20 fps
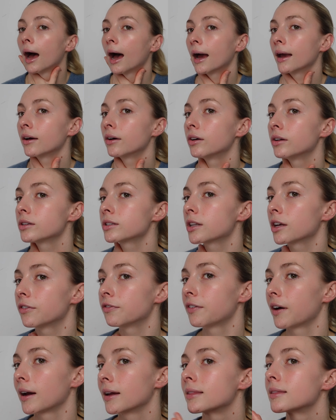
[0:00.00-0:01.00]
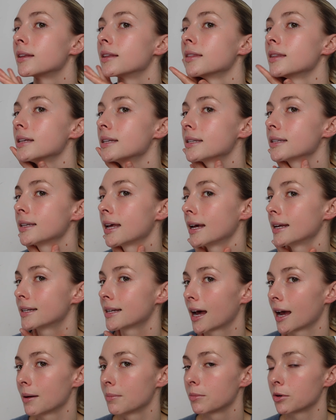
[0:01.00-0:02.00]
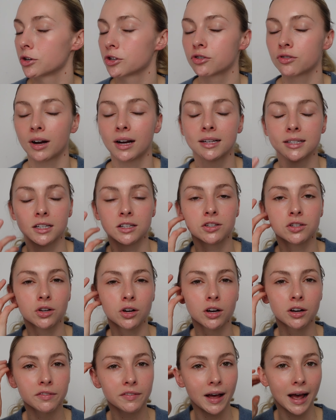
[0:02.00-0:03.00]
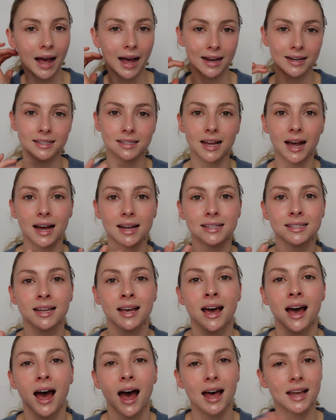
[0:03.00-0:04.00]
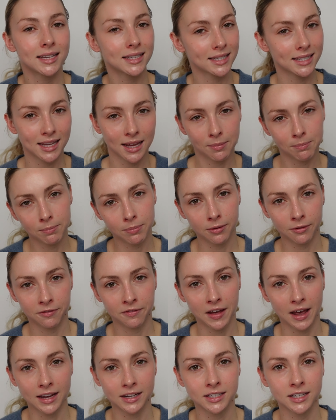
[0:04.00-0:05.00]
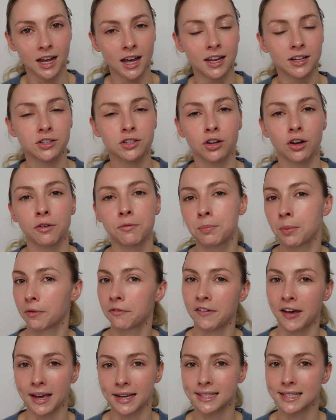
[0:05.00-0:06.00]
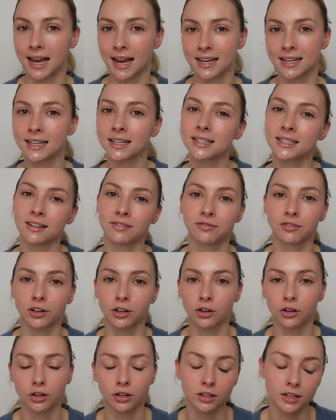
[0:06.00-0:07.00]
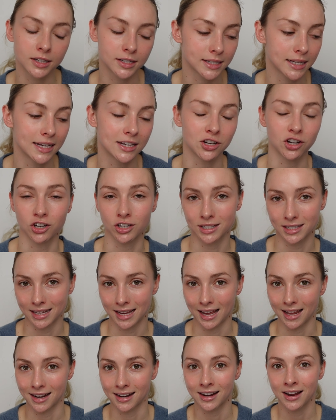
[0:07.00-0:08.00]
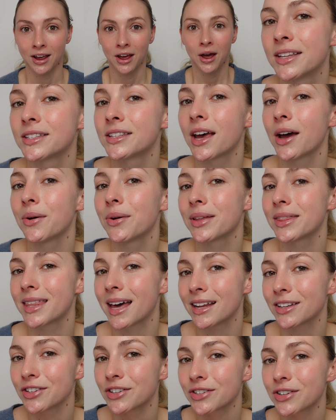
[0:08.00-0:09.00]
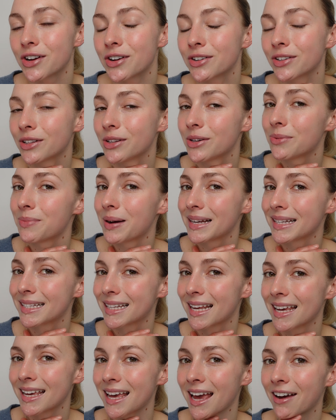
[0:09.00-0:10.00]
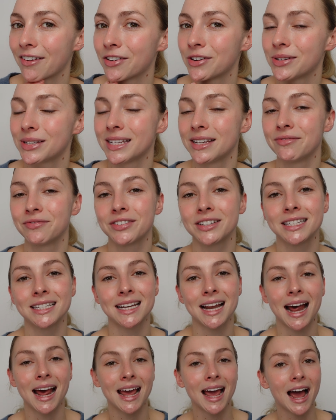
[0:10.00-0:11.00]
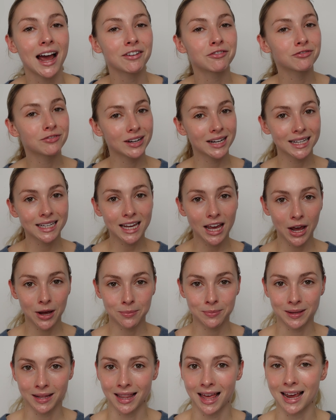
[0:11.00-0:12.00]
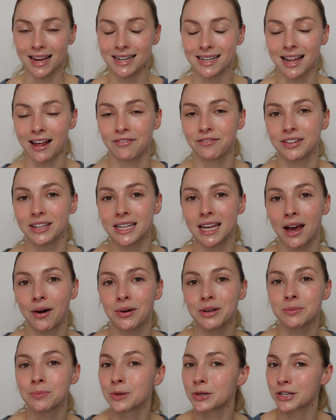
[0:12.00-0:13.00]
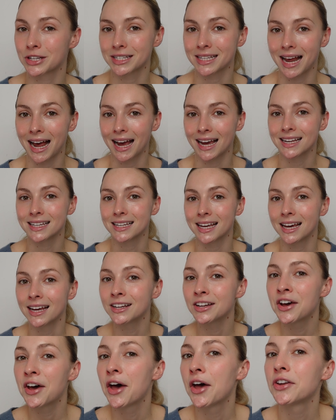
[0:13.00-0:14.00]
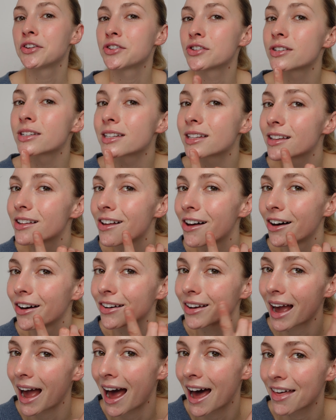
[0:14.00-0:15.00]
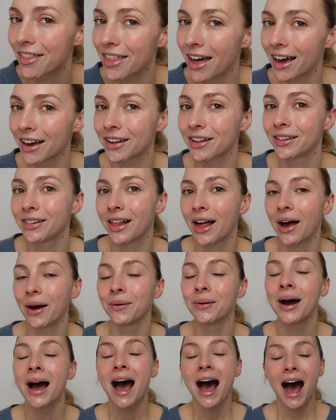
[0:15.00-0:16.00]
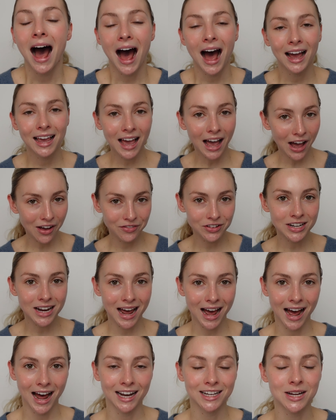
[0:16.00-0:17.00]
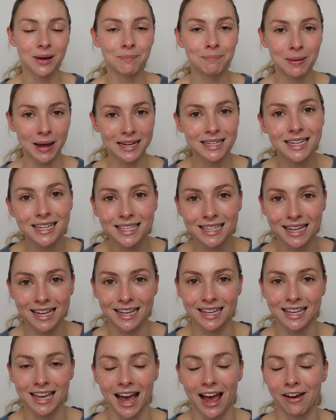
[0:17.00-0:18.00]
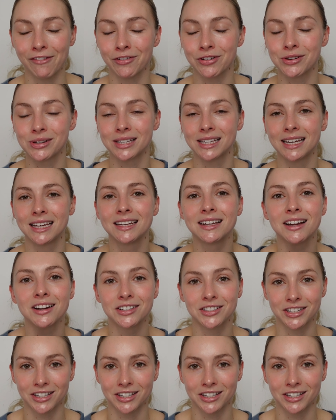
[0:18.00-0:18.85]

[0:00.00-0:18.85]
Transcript: I also find that this daytime moisturiser sort of acts as a skin perfector and sort of perfects any different colours in your skin. So that does conclude my skincare routine for today. I really hope you liked that video as much as I did. Just look at that glow. I haven't had a better skincare routine